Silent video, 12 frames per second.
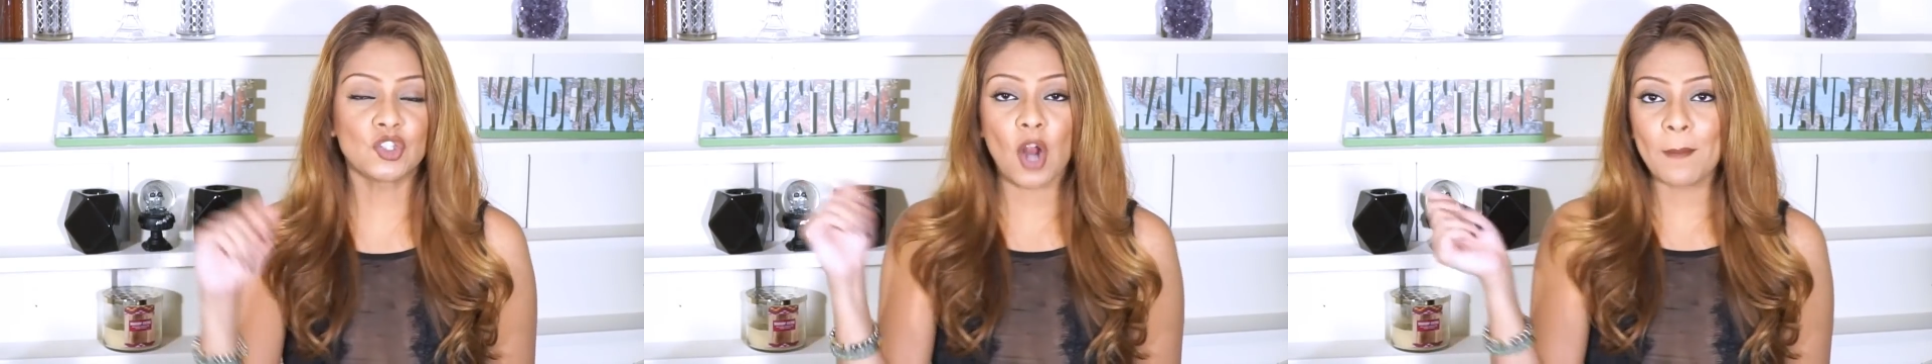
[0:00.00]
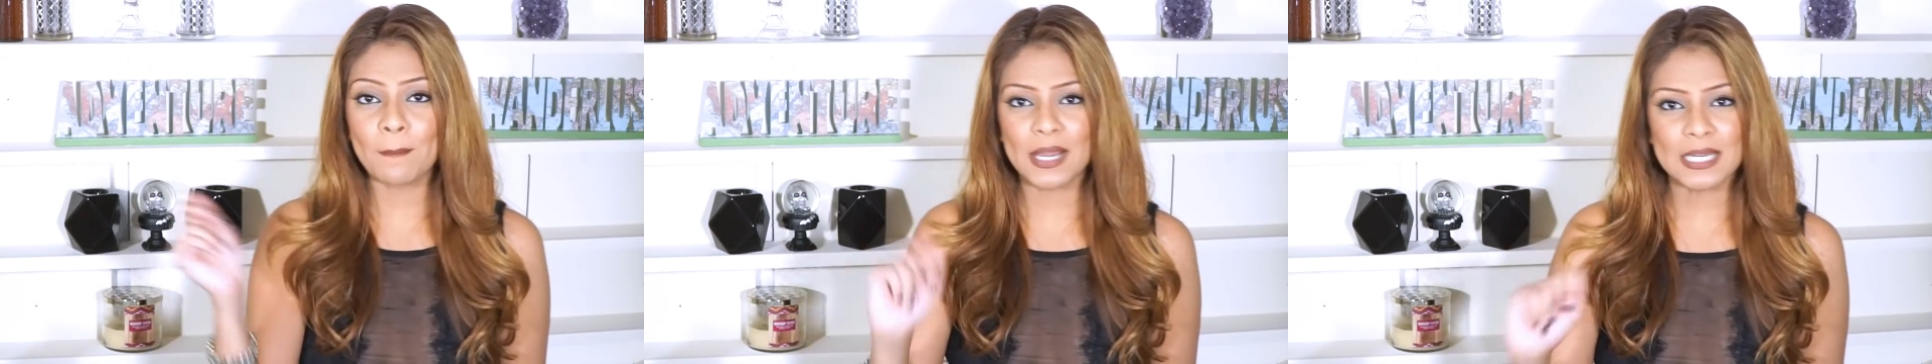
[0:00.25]

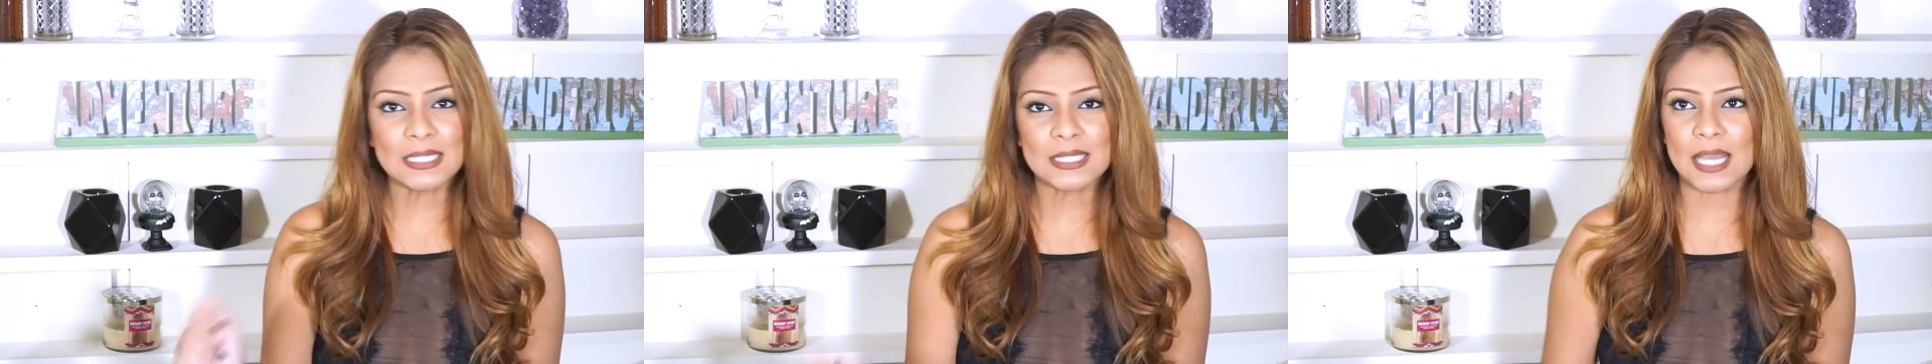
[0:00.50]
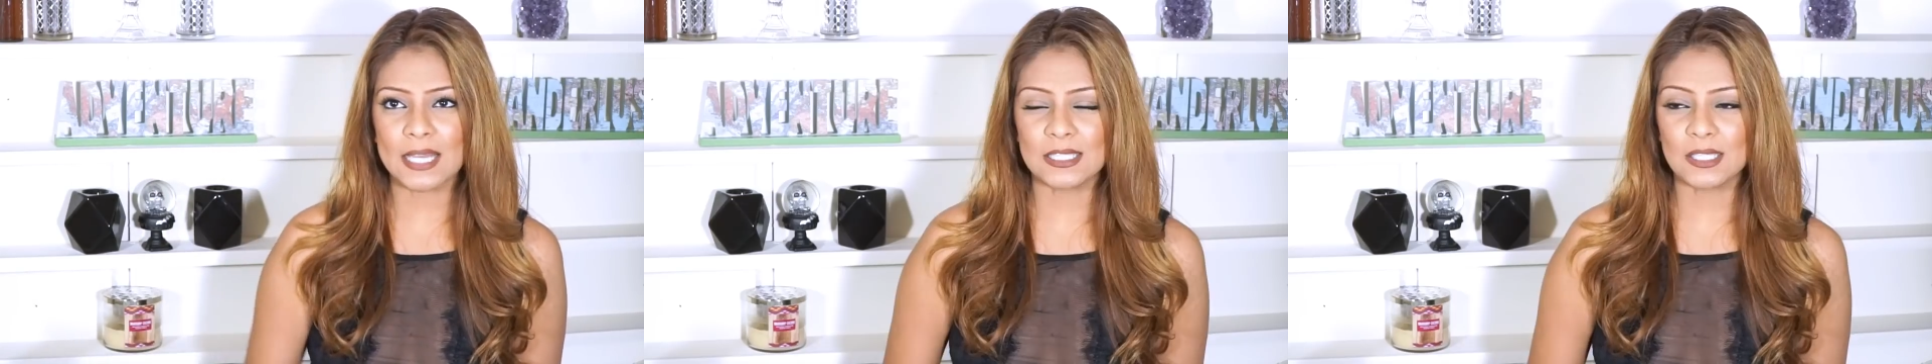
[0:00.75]
draw money
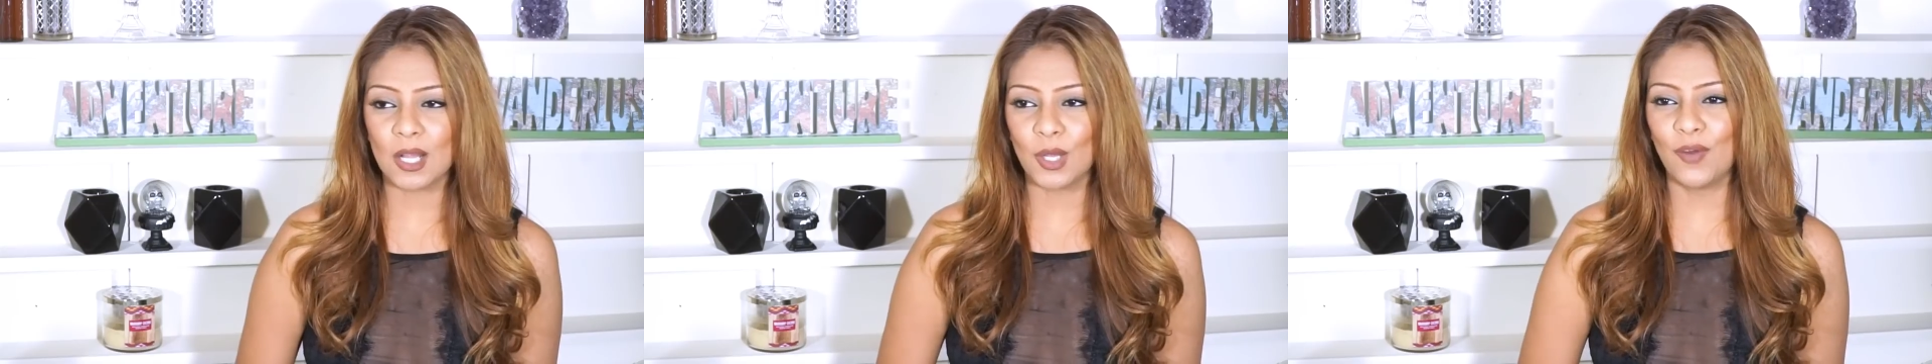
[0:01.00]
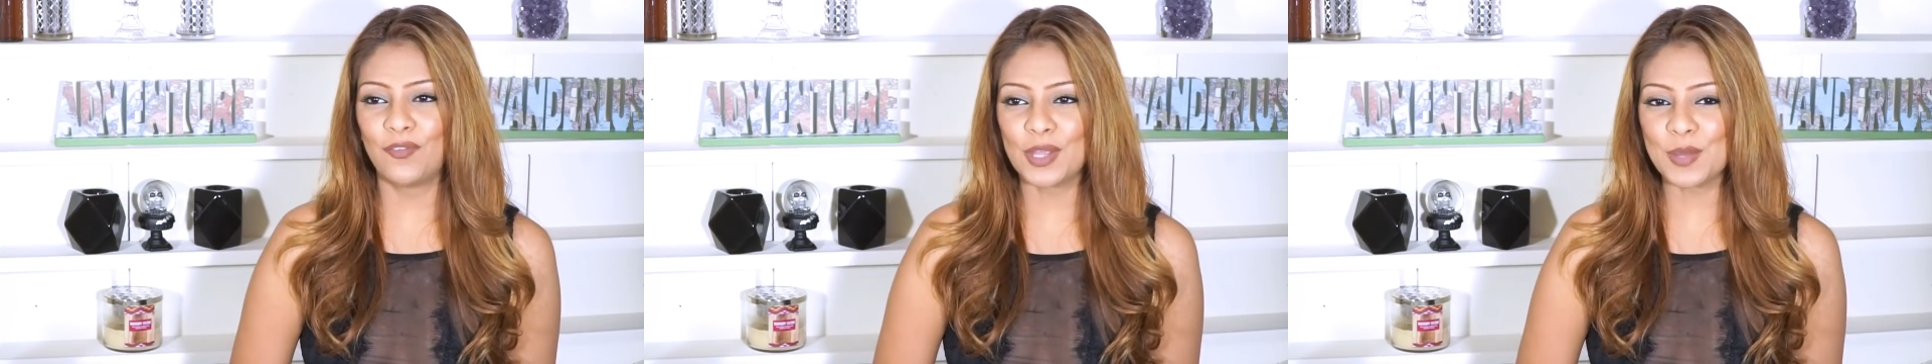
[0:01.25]
signs all
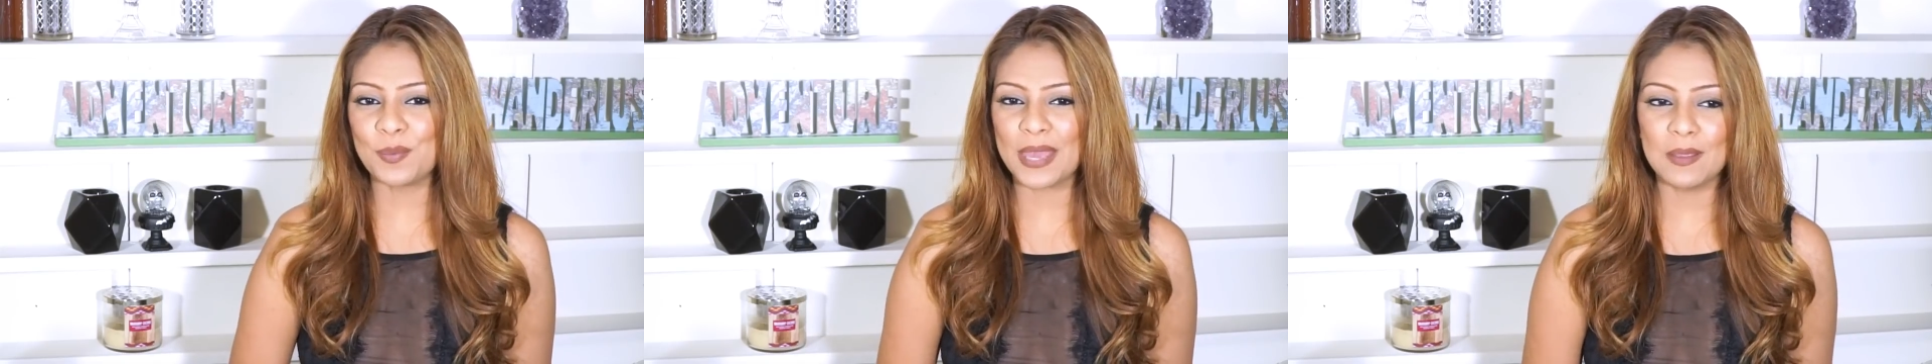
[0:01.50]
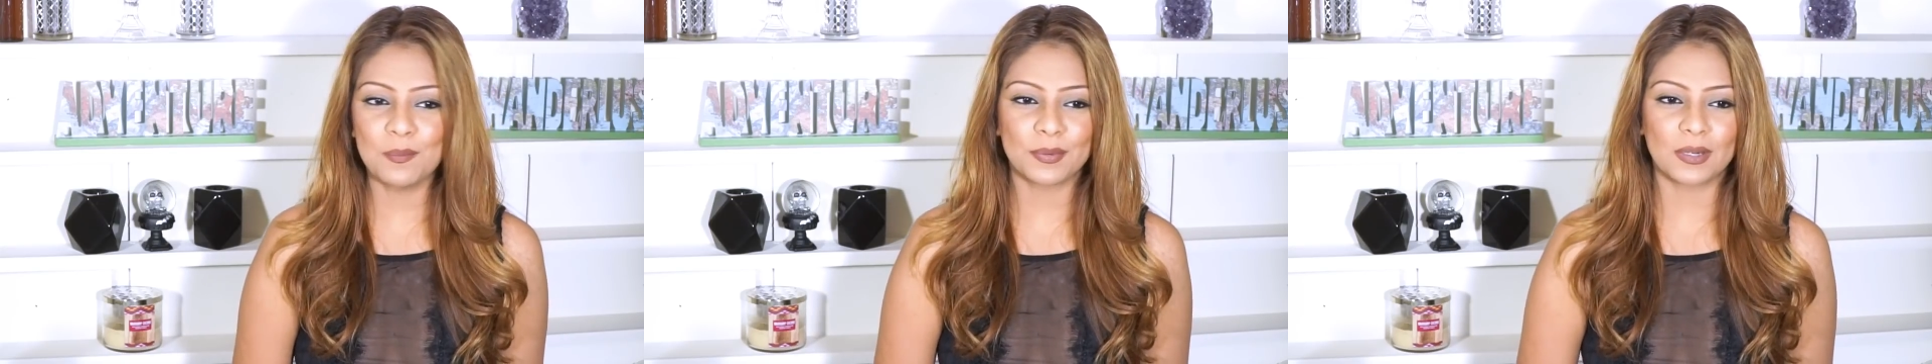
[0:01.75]
over the
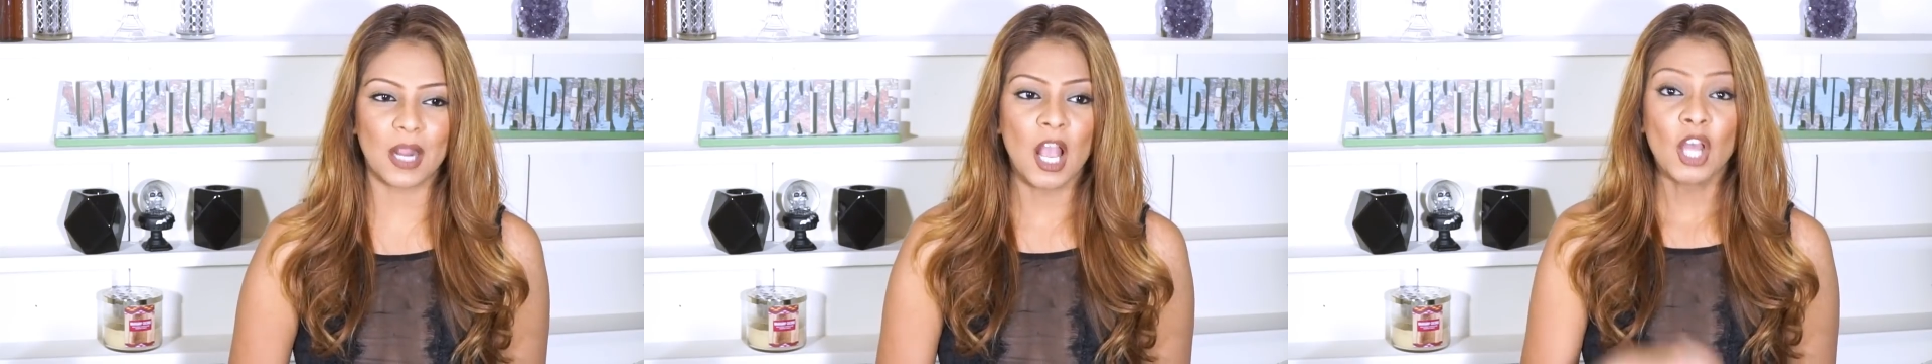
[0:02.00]
paper,